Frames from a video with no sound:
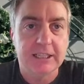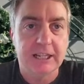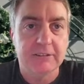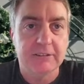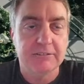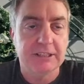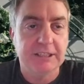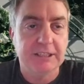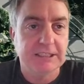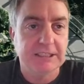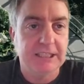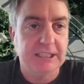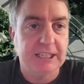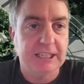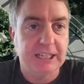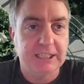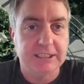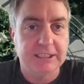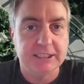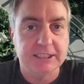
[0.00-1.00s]
account
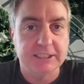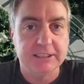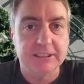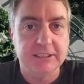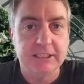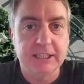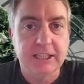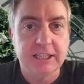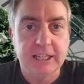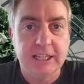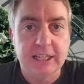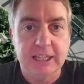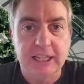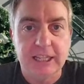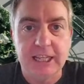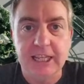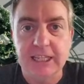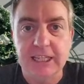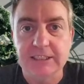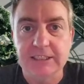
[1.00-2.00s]
reconciliation,
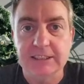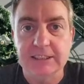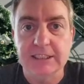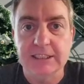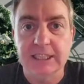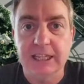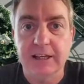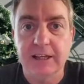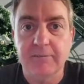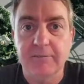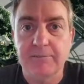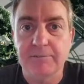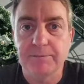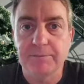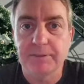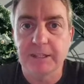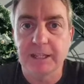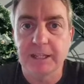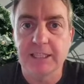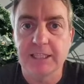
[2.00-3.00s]
and a
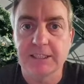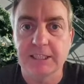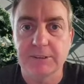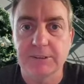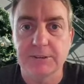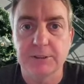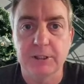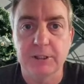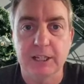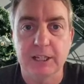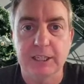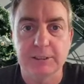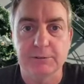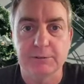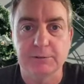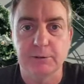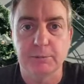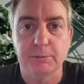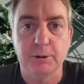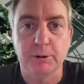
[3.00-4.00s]

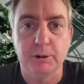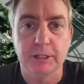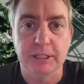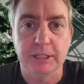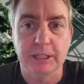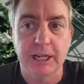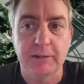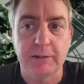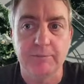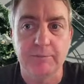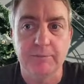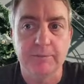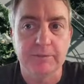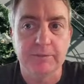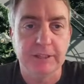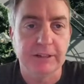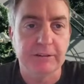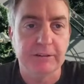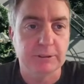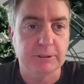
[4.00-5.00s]
centralized reporting hub,
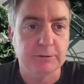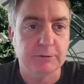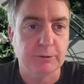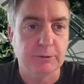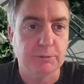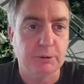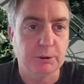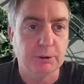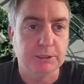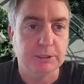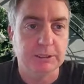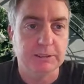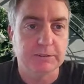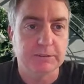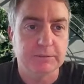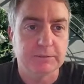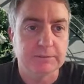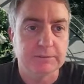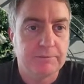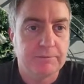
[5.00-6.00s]
narrative
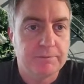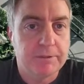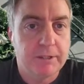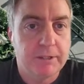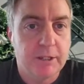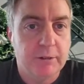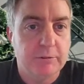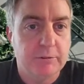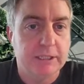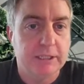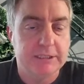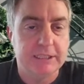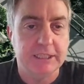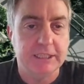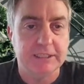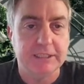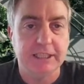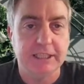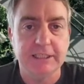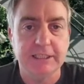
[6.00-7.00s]
reporting. Right
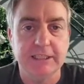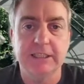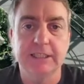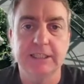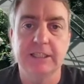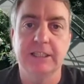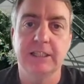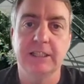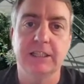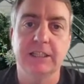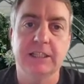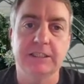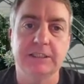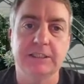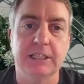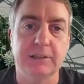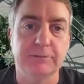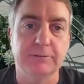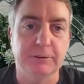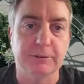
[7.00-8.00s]
technique,
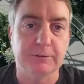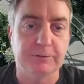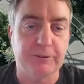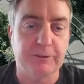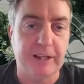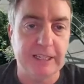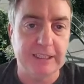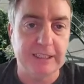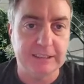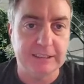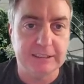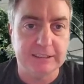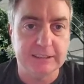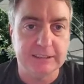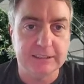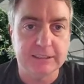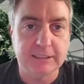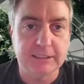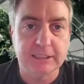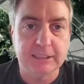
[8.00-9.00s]
deliver in
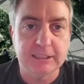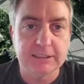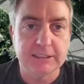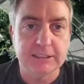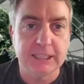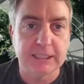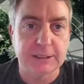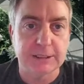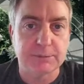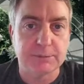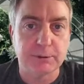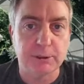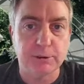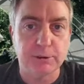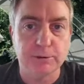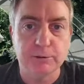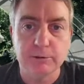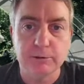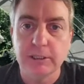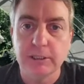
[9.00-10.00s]
phases, start
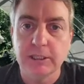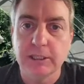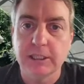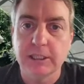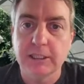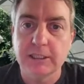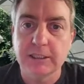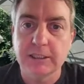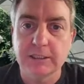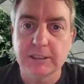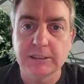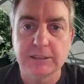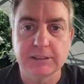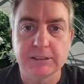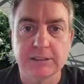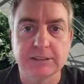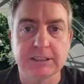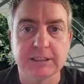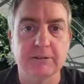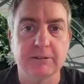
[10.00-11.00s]
small,
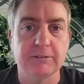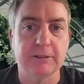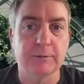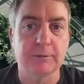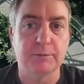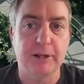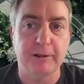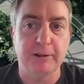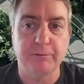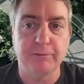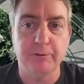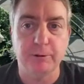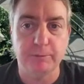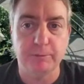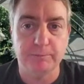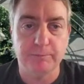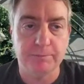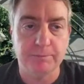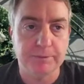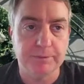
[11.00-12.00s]
start with the
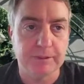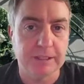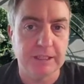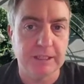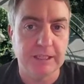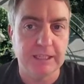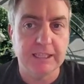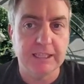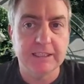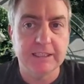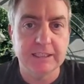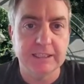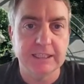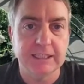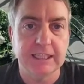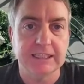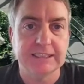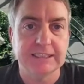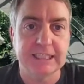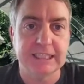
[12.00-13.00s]
platform,
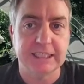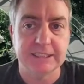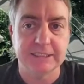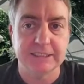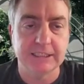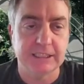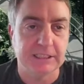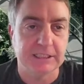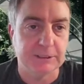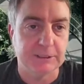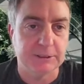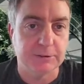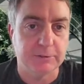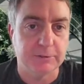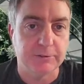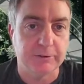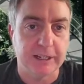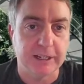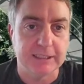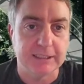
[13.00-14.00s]
extend in
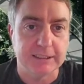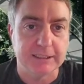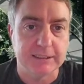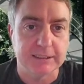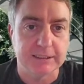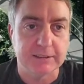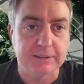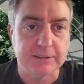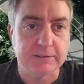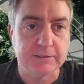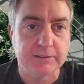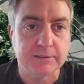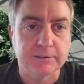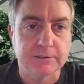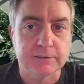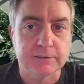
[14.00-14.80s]
additional phases.